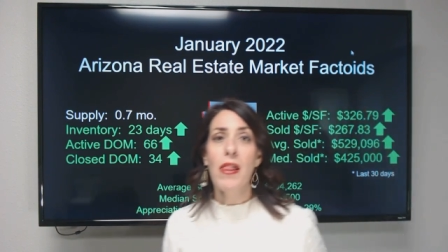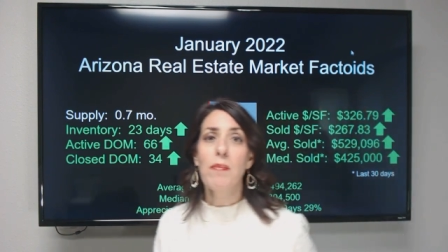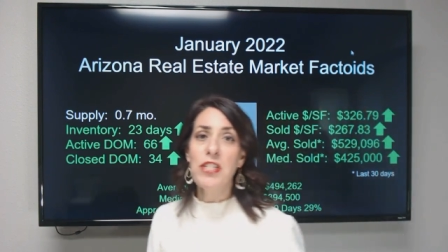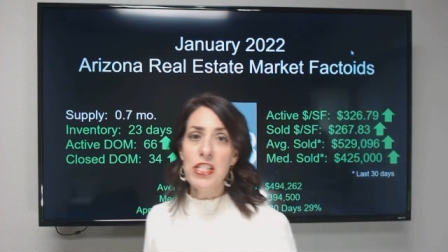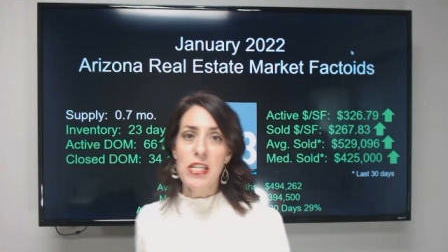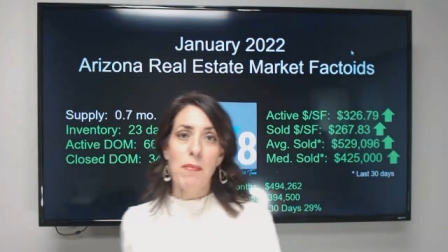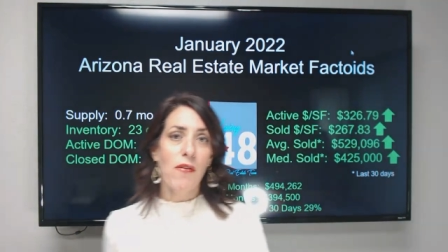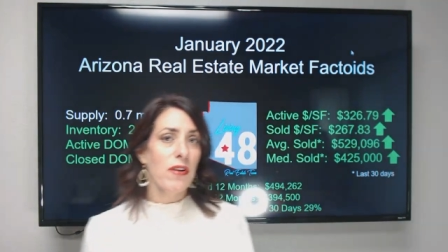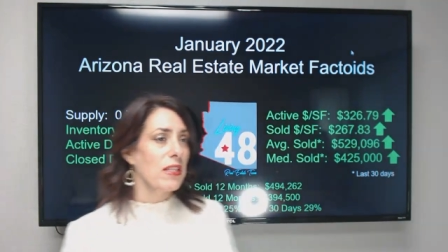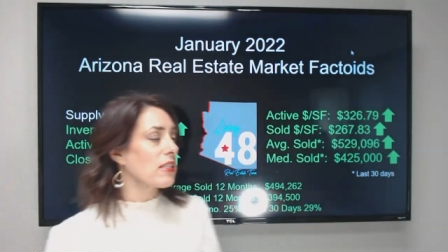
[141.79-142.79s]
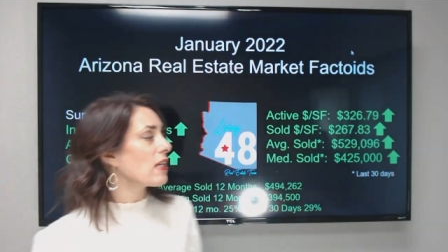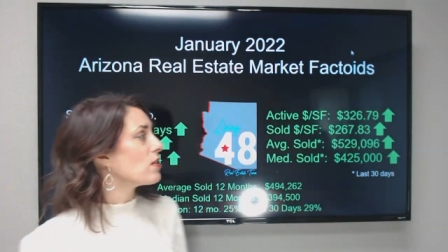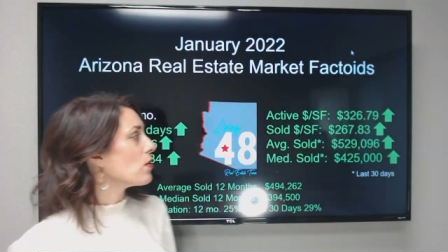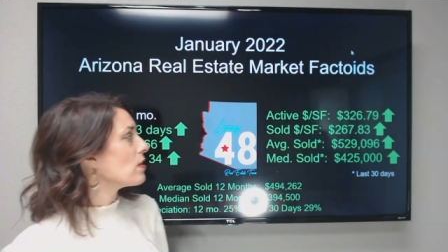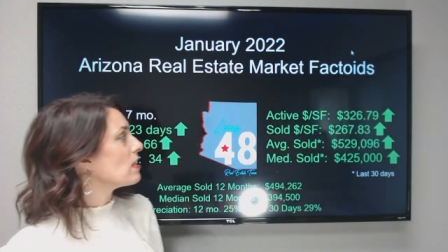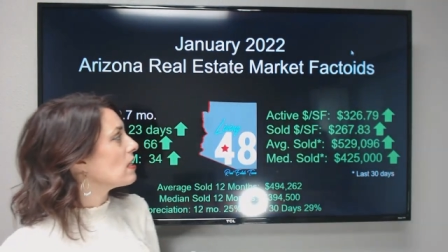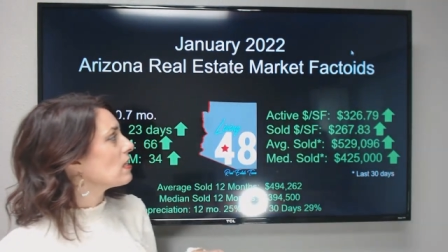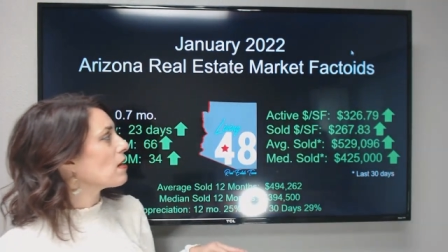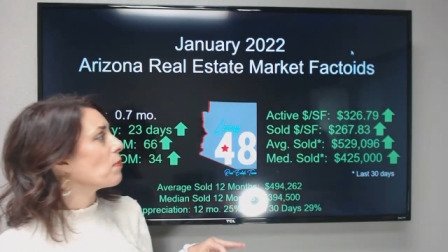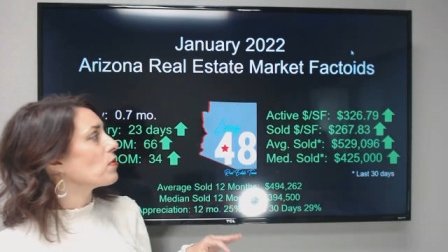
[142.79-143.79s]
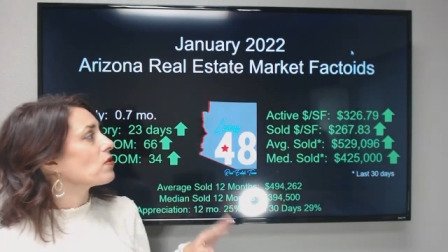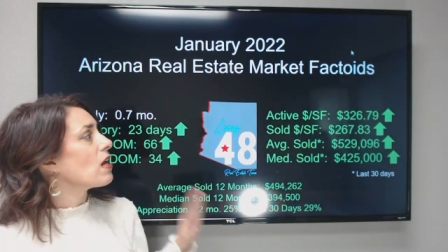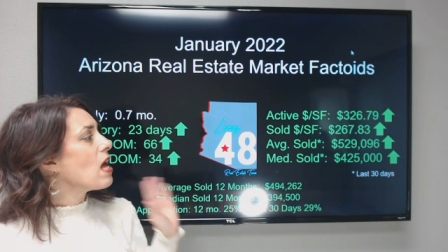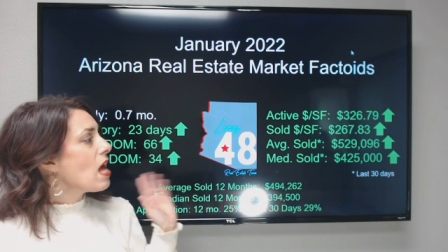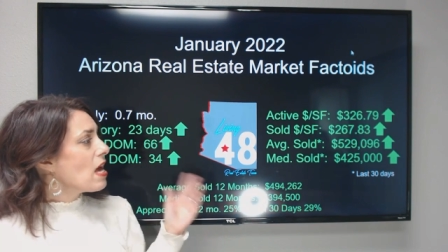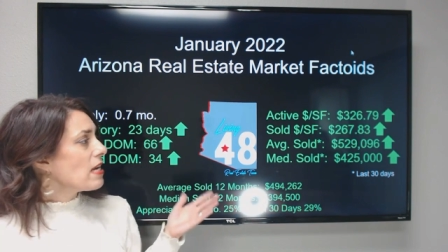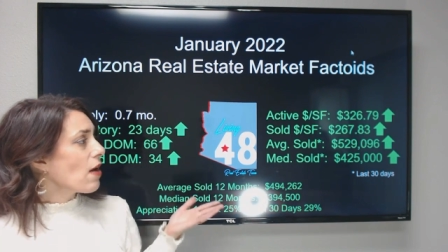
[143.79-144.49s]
Okay, let me step over to this side so you can see these numbers.